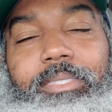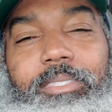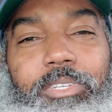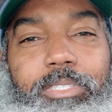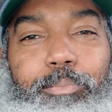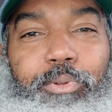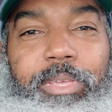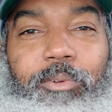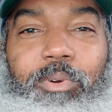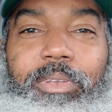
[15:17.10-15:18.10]
just
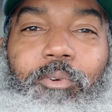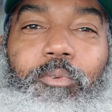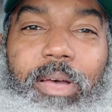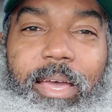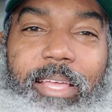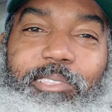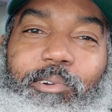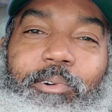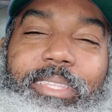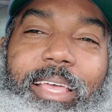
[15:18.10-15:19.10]
pray what I want
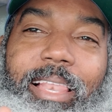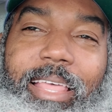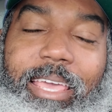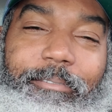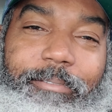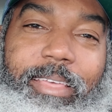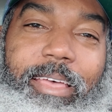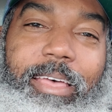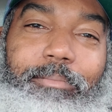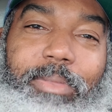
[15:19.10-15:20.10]
out of life,
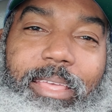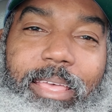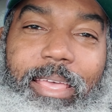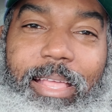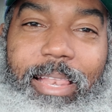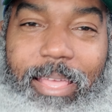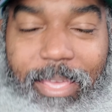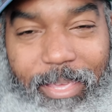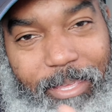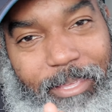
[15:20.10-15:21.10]
dog. Nah
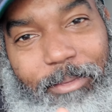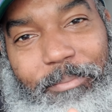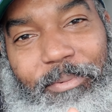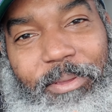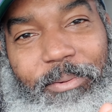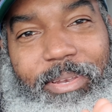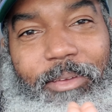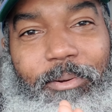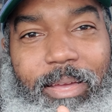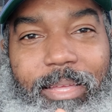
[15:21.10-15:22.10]
lie. Pray what I
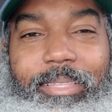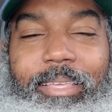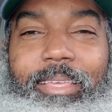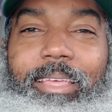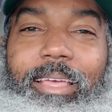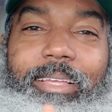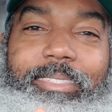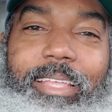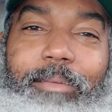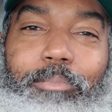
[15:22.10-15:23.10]
want and
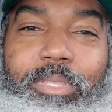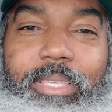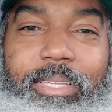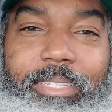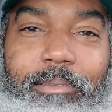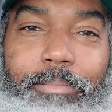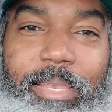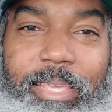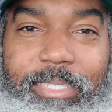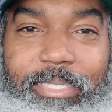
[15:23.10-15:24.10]
start put things in
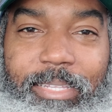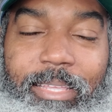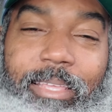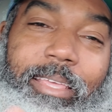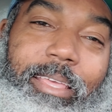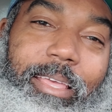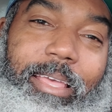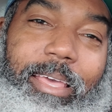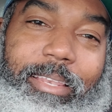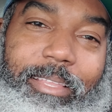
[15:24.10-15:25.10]
place.
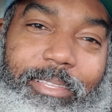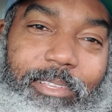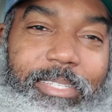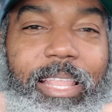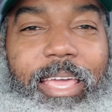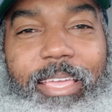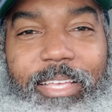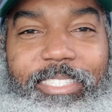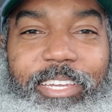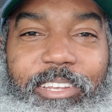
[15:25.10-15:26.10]
And just like
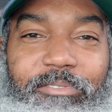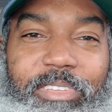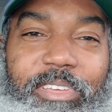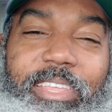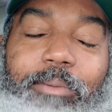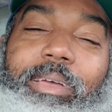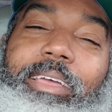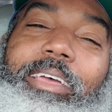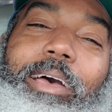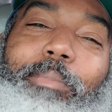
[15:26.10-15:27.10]
and share the video them.
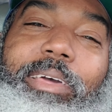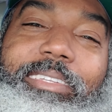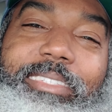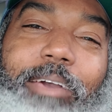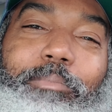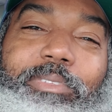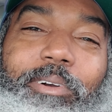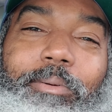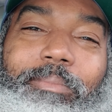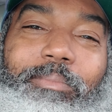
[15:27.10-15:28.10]
I might just start put
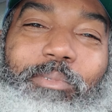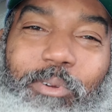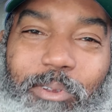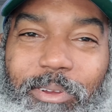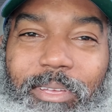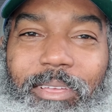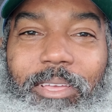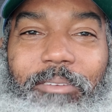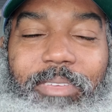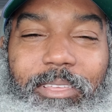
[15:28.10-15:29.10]
out more
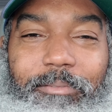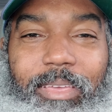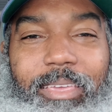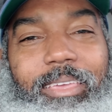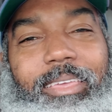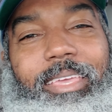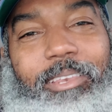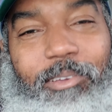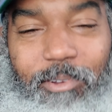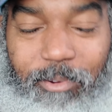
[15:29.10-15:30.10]
video to
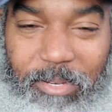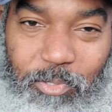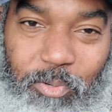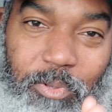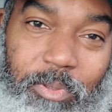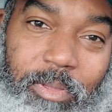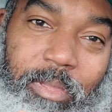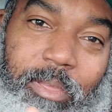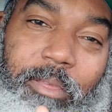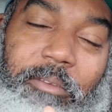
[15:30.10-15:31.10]
encourage you
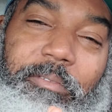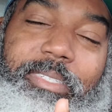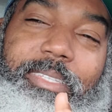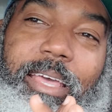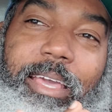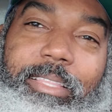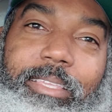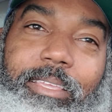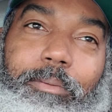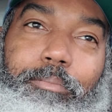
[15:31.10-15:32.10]
to start
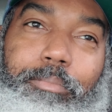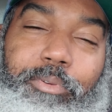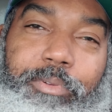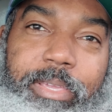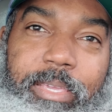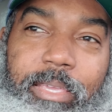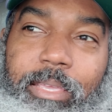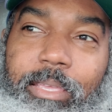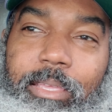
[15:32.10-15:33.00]
pre